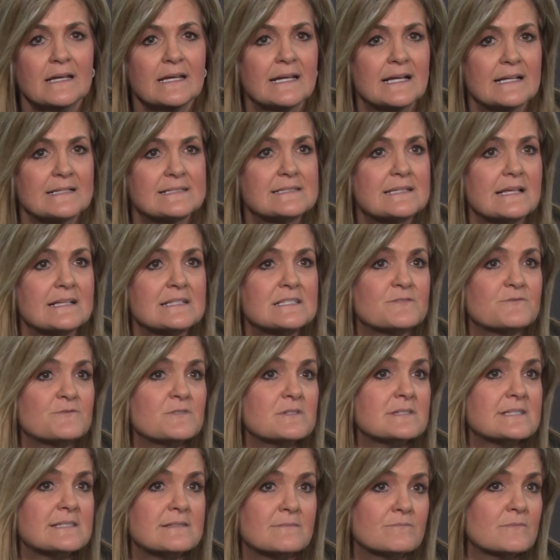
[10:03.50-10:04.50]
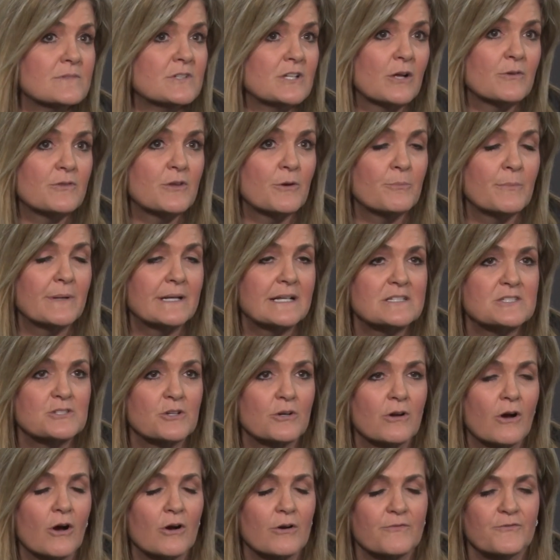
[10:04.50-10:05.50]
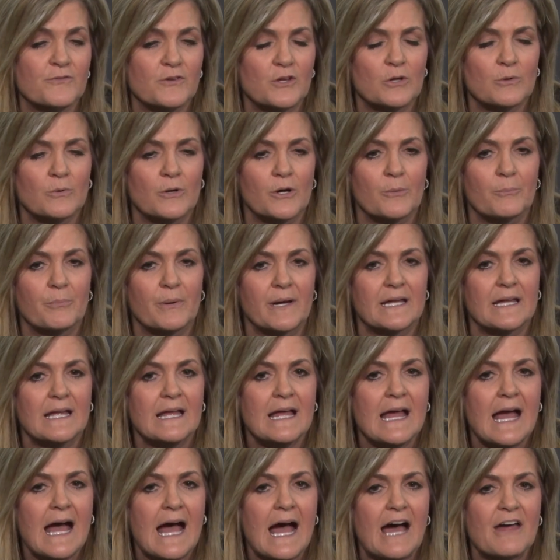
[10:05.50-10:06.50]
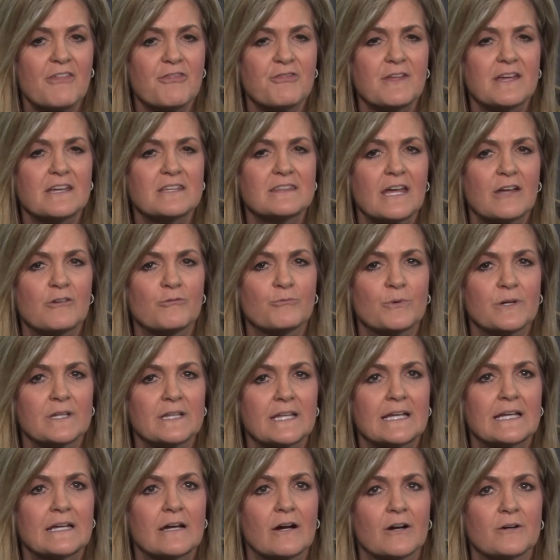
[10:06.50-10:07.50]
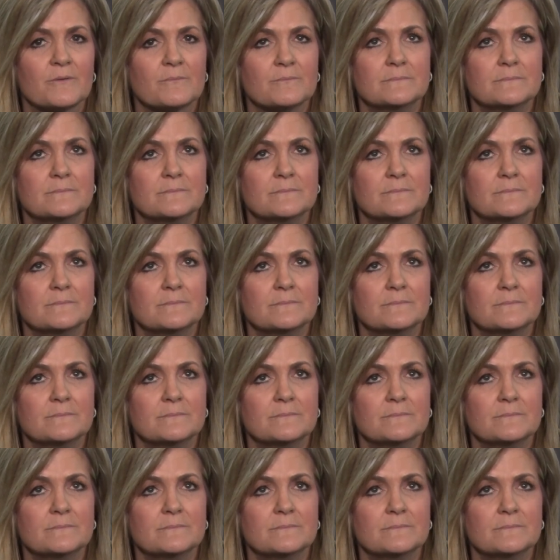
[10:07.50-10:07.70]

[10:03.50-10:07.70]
it's it's you know their minutes are, are fewer but i think they really are